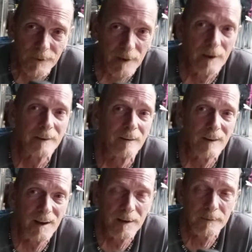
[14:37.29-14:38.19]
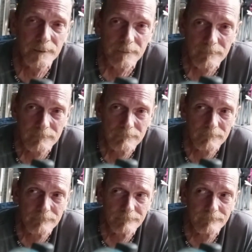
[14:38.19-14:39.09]
God in our lives and
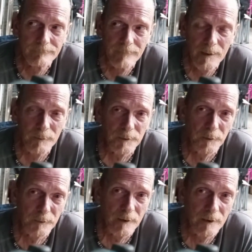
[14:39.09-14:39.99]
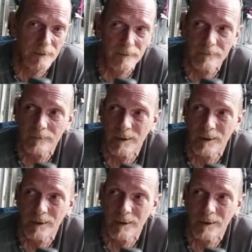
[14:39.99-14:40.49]
having a little direction.